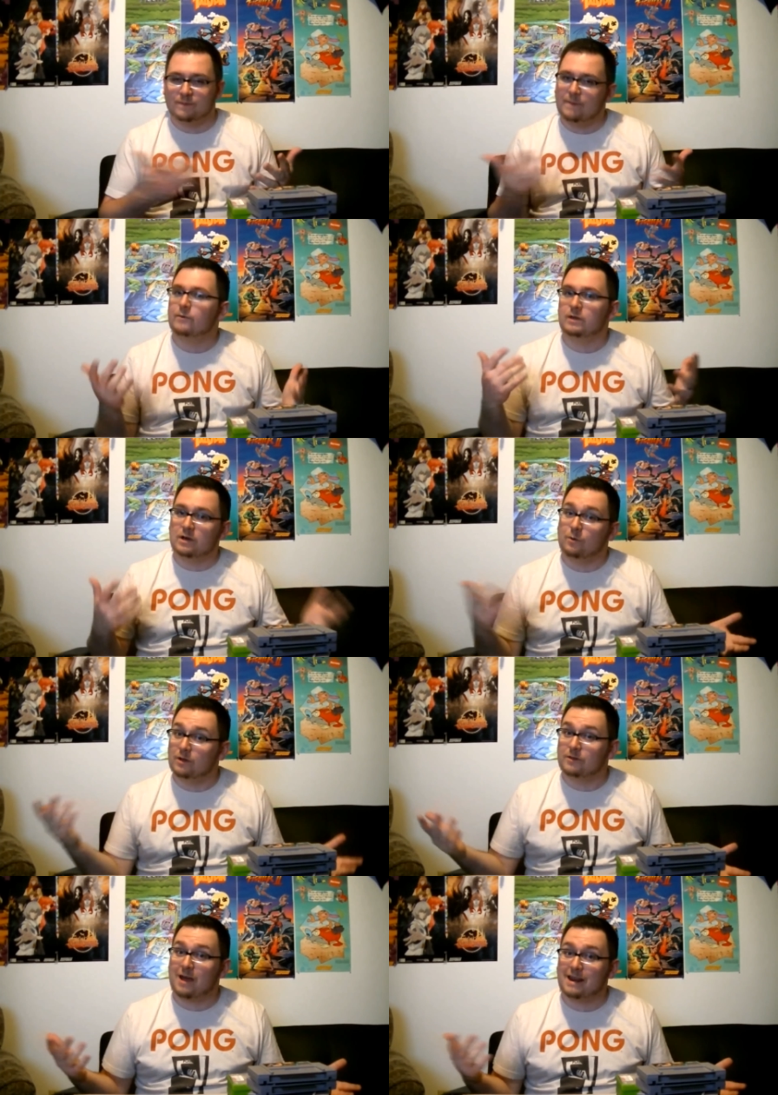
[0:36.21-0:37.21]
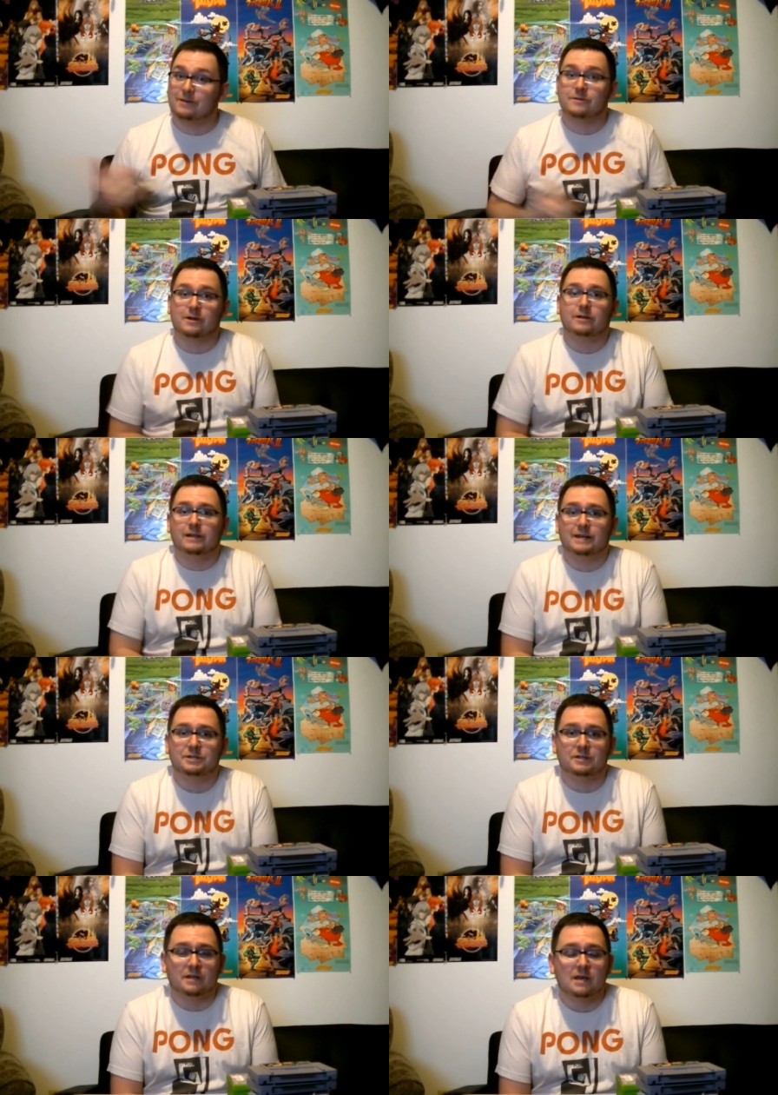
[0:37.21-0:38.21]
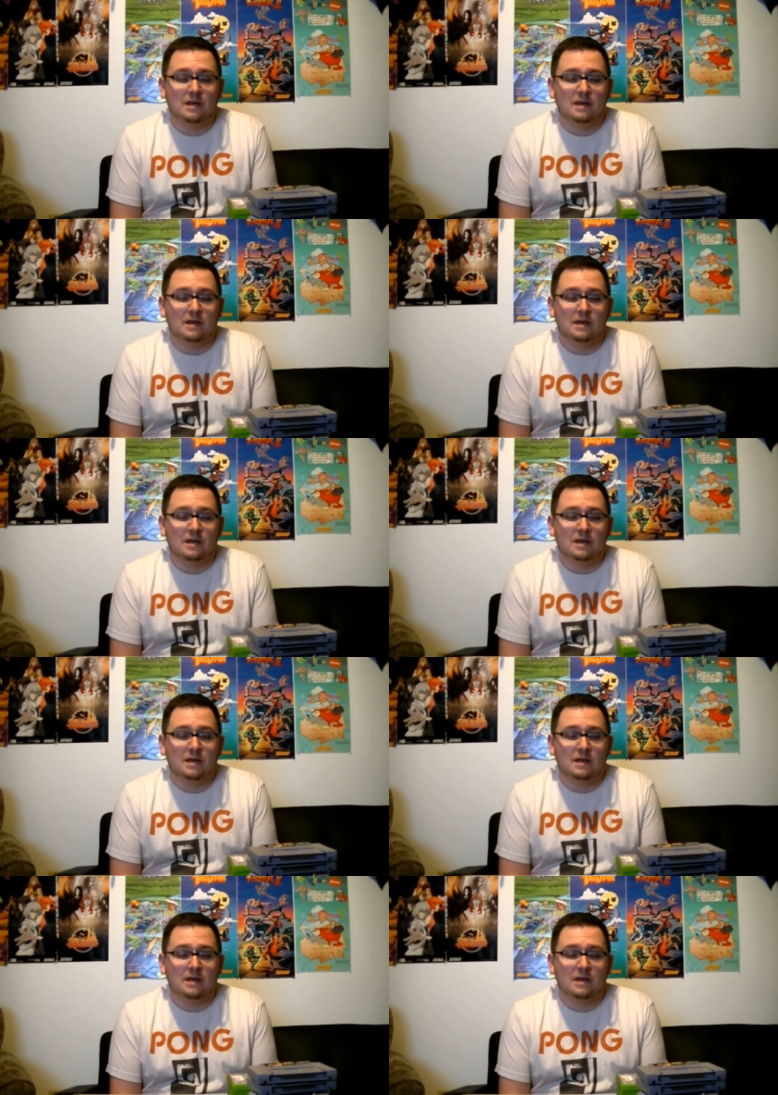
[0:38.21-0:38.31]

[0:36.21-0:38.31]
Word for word: people you know what they're adding to their collection,